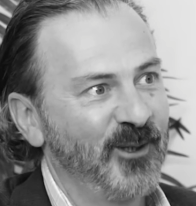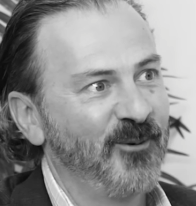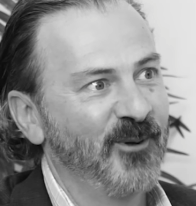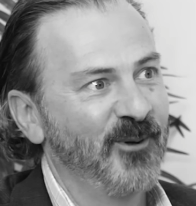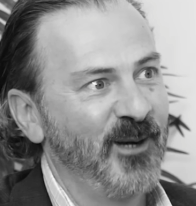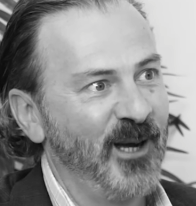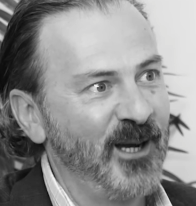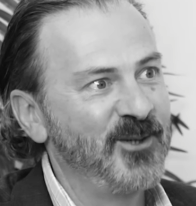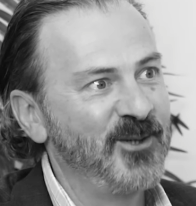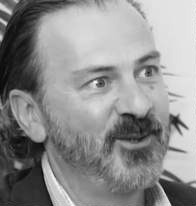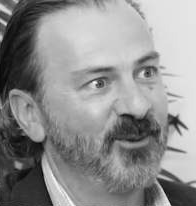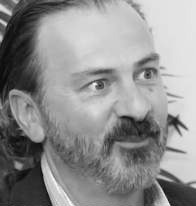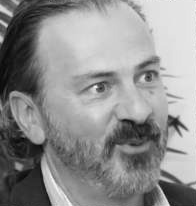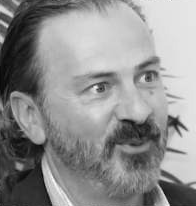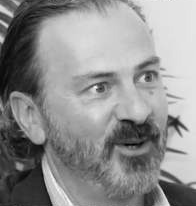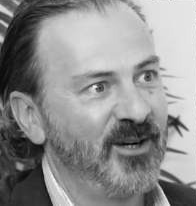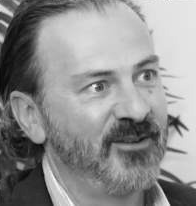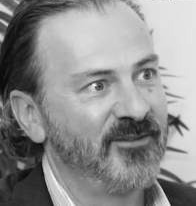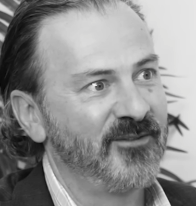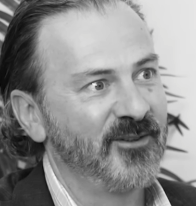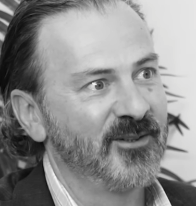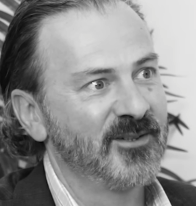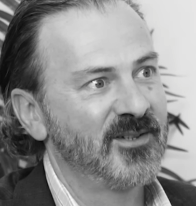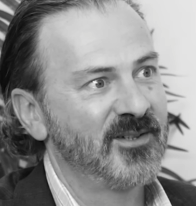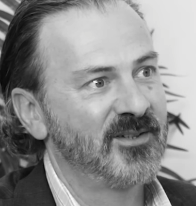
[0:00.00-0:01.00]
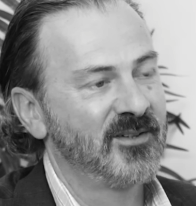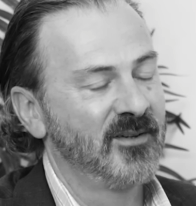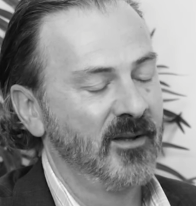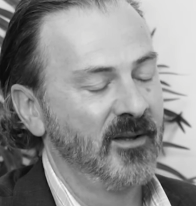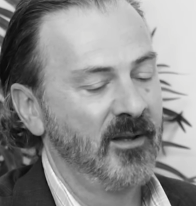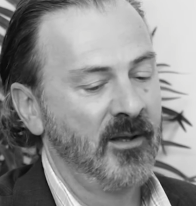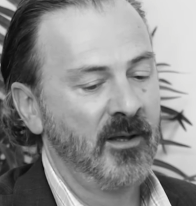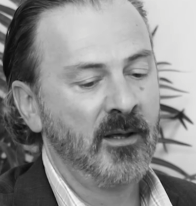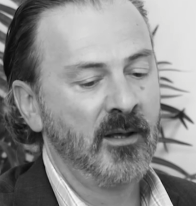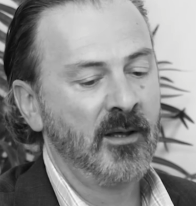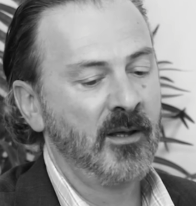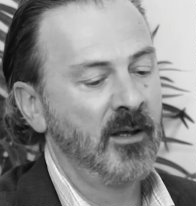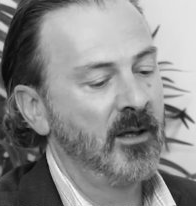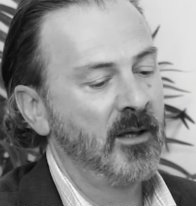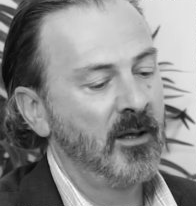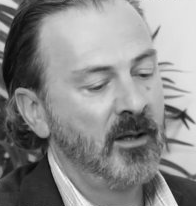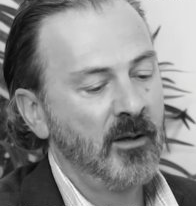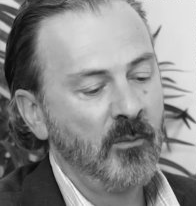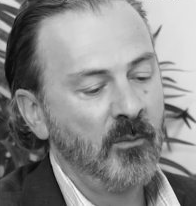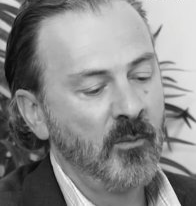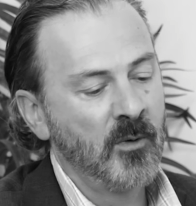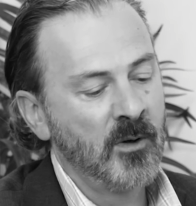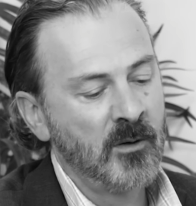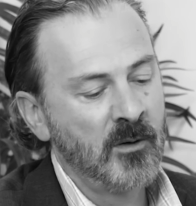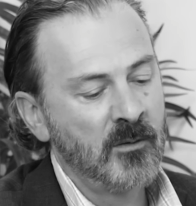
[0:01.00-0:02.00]
liquidation preference.
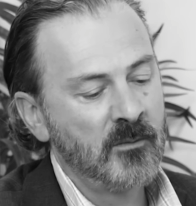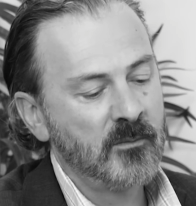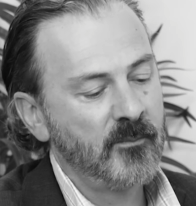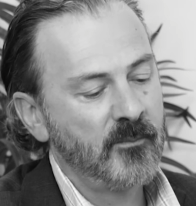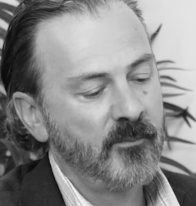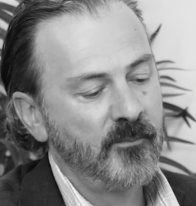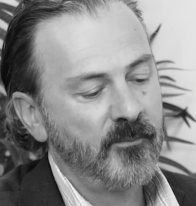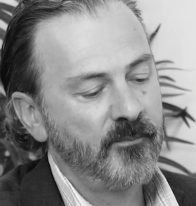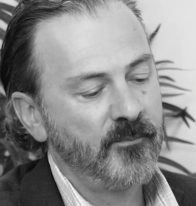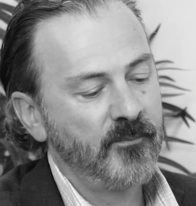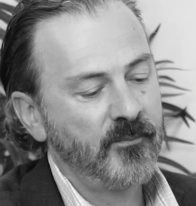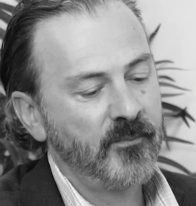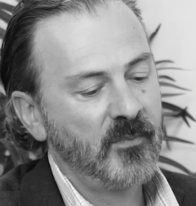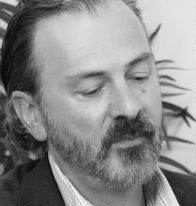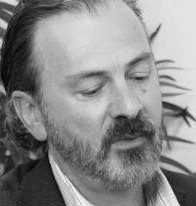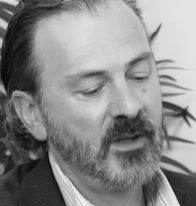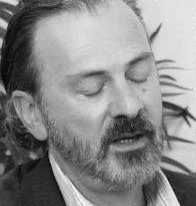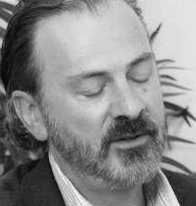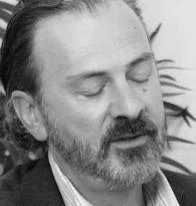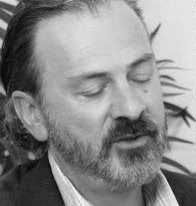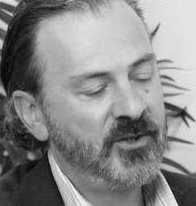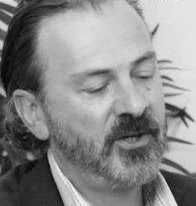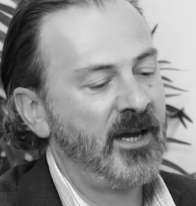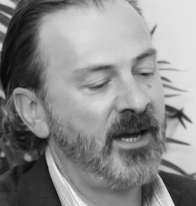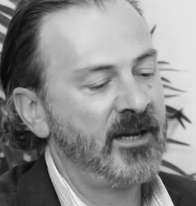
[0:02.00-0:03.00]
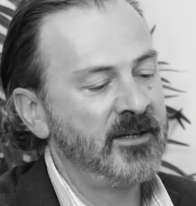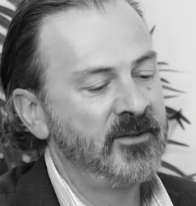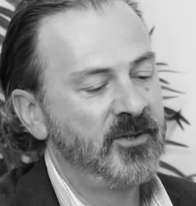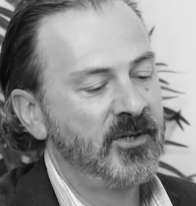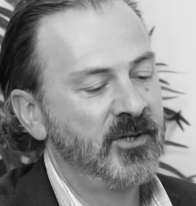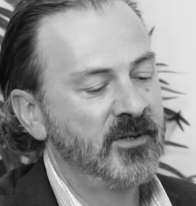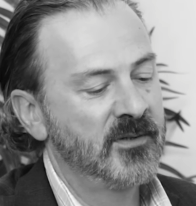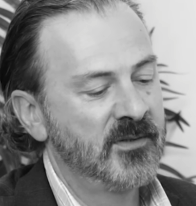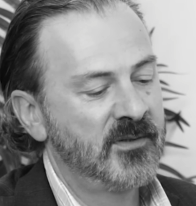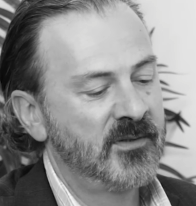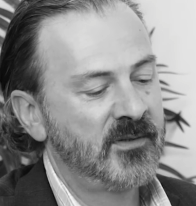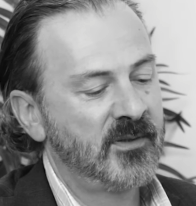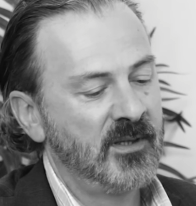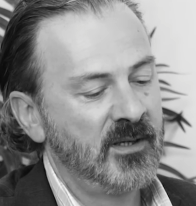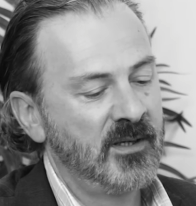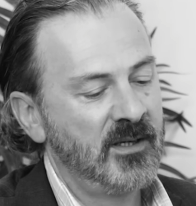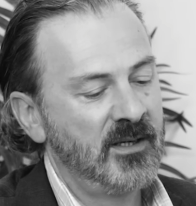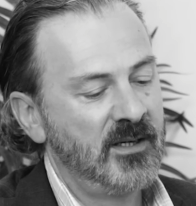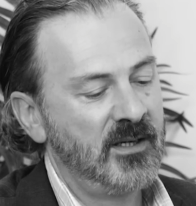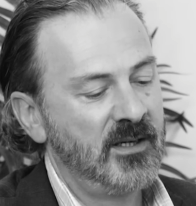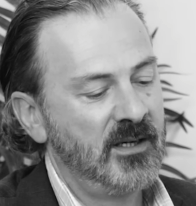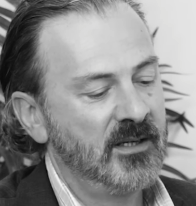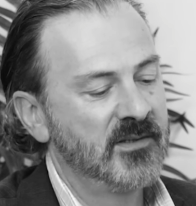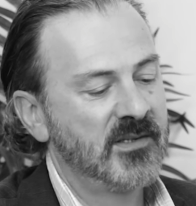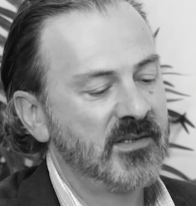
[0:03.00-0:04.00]
Well, it changes
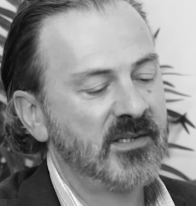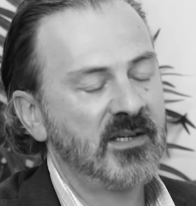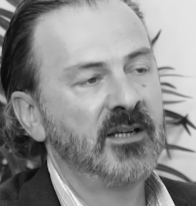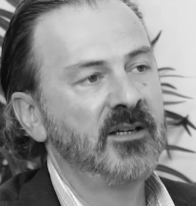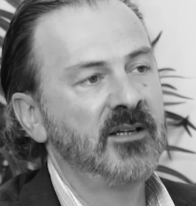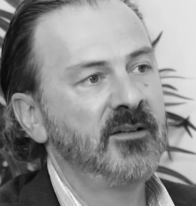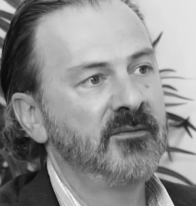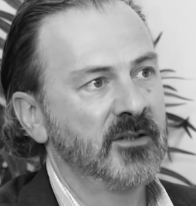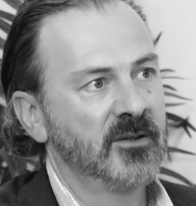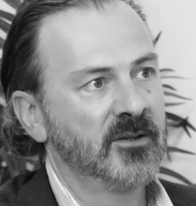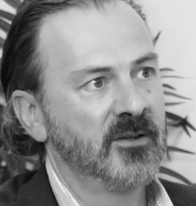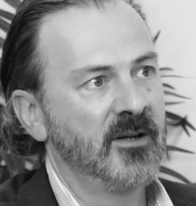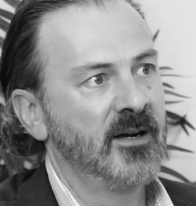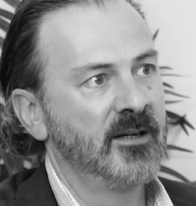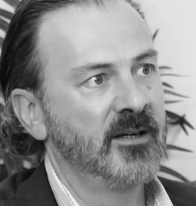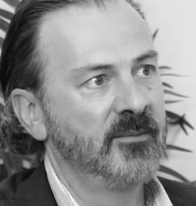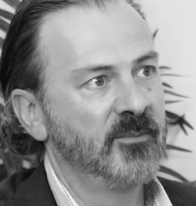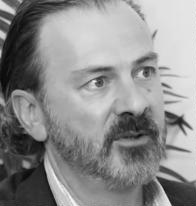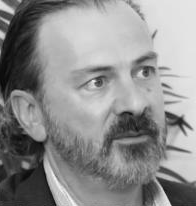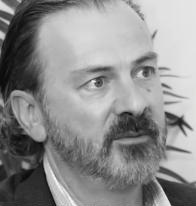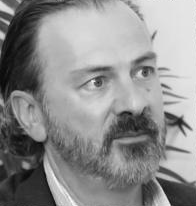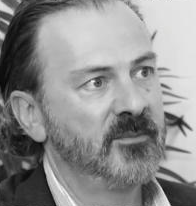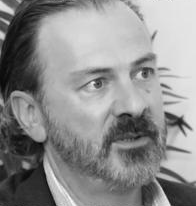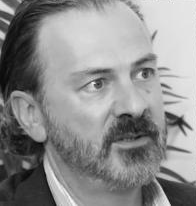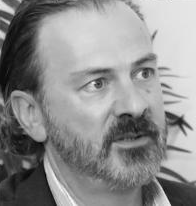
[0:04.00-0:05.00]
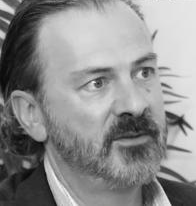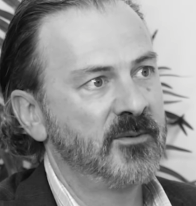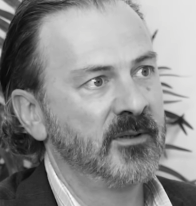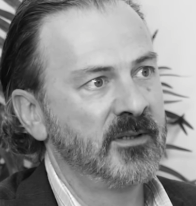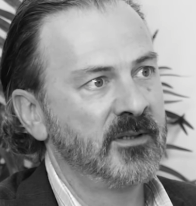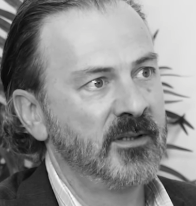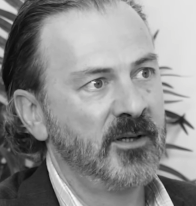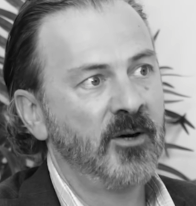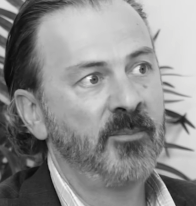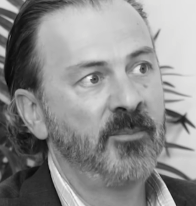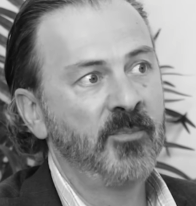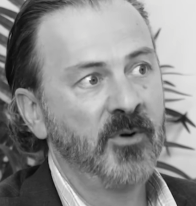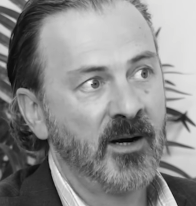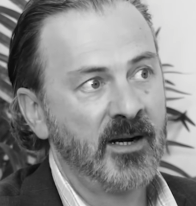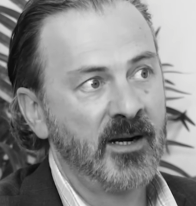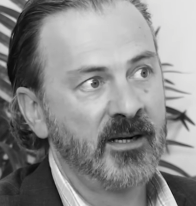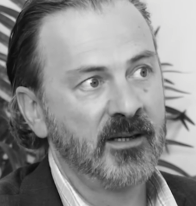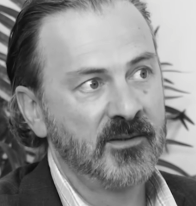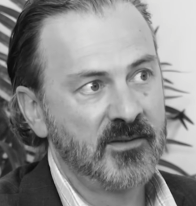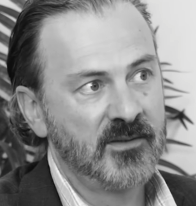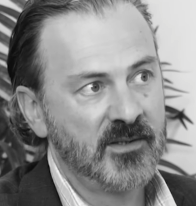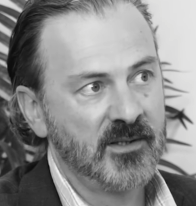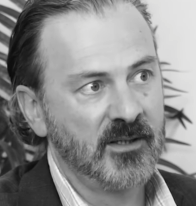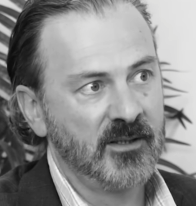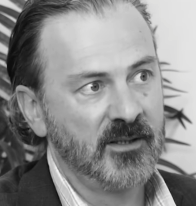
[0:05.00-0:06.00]
the incentive alignment between the
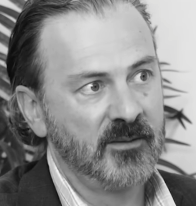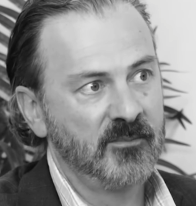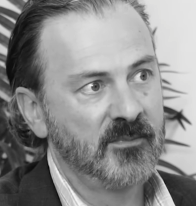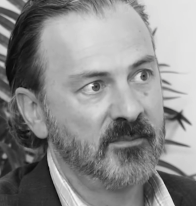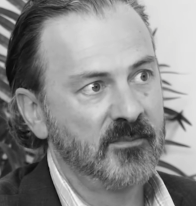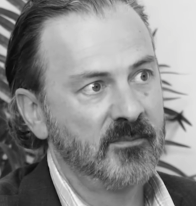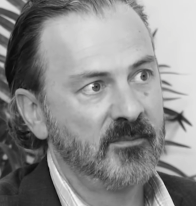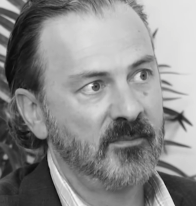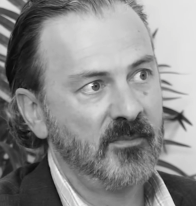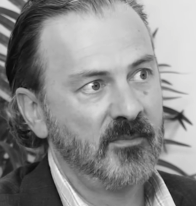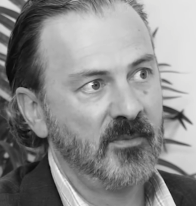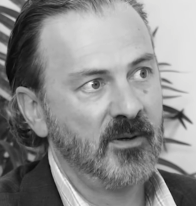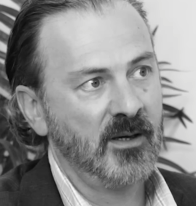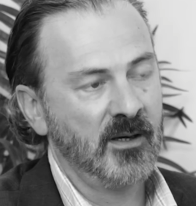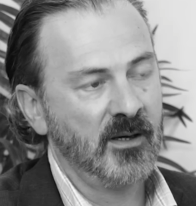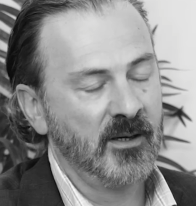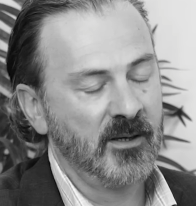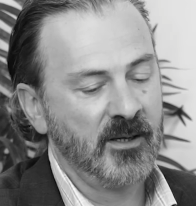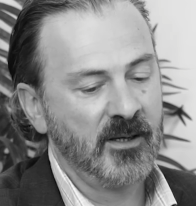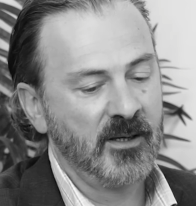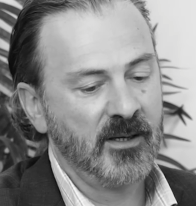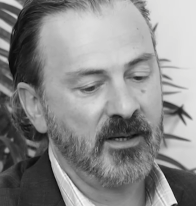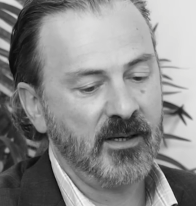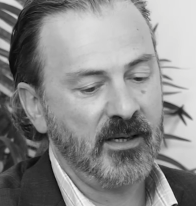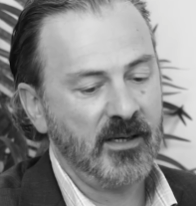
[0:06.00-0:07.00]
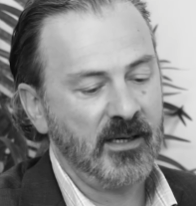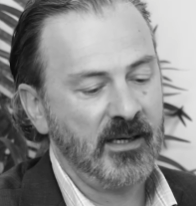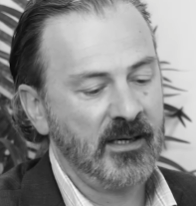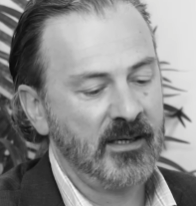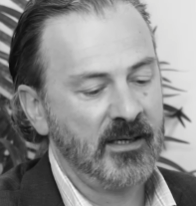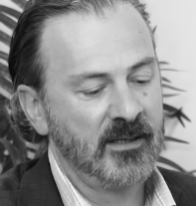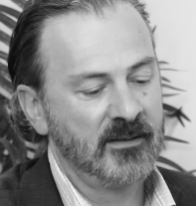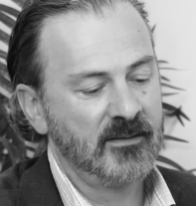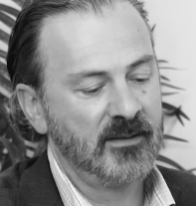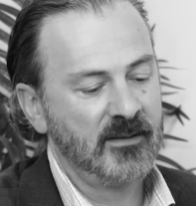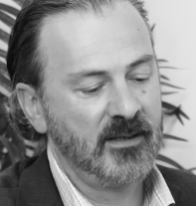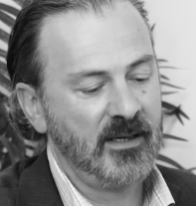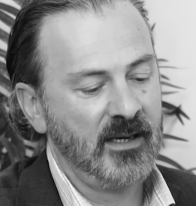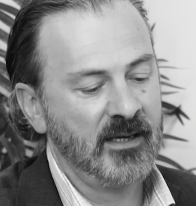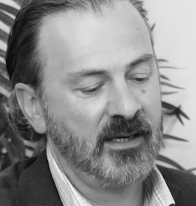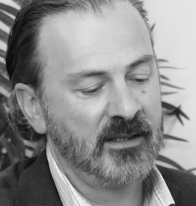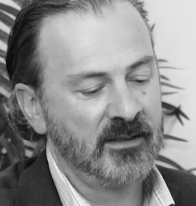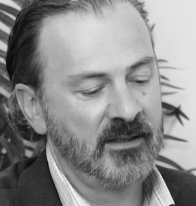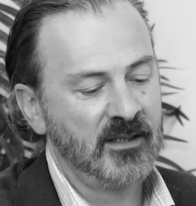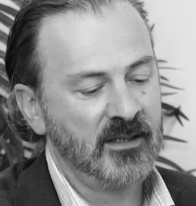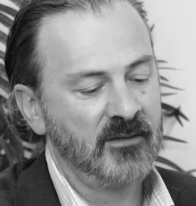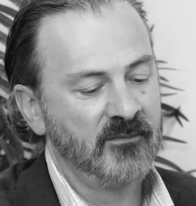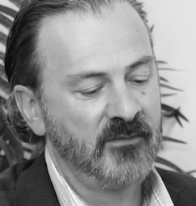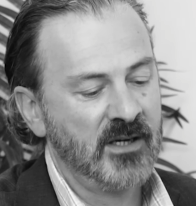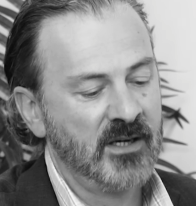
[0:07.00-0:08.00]
operating team yep. uh, and and
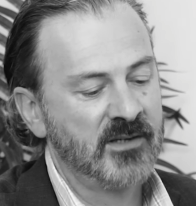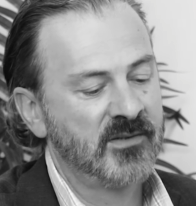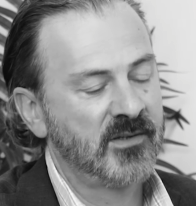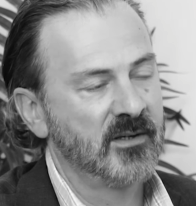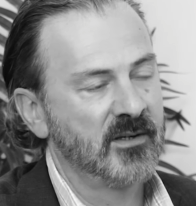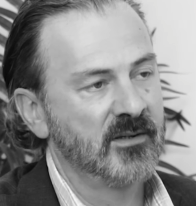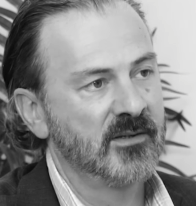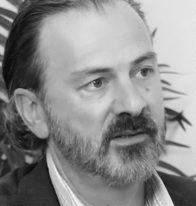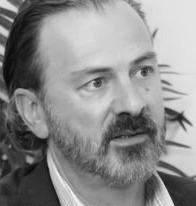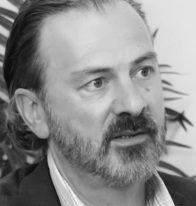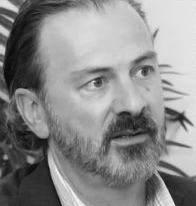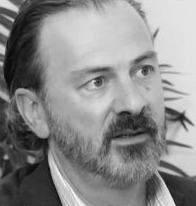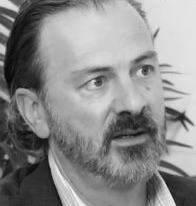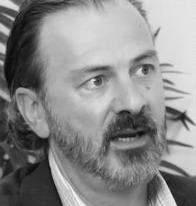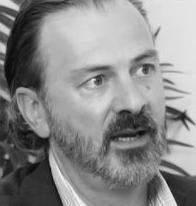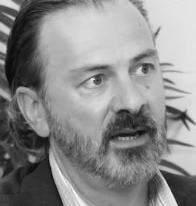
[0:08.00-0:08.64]
the investors.